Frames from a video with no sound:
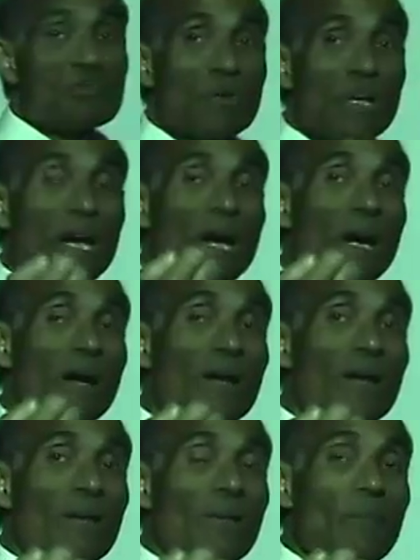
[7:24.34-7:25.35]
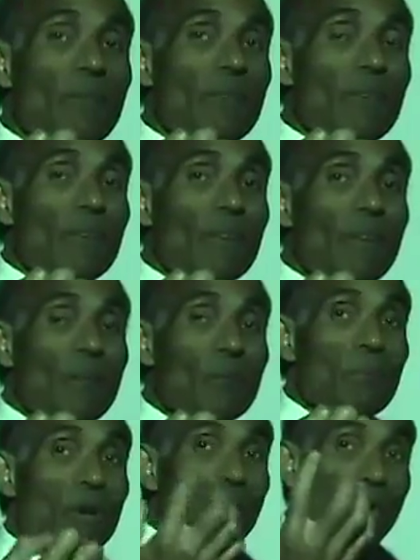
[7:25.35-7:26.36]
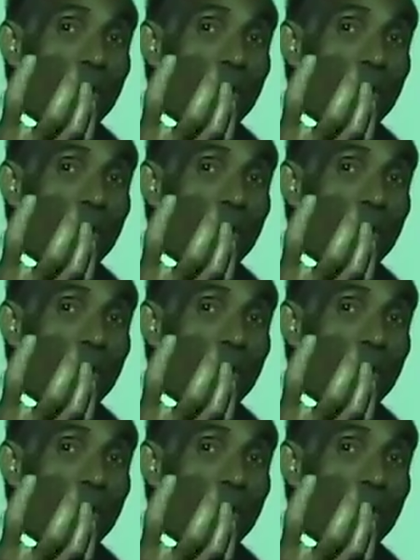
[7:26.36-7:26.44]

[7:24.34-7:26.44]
you hear, but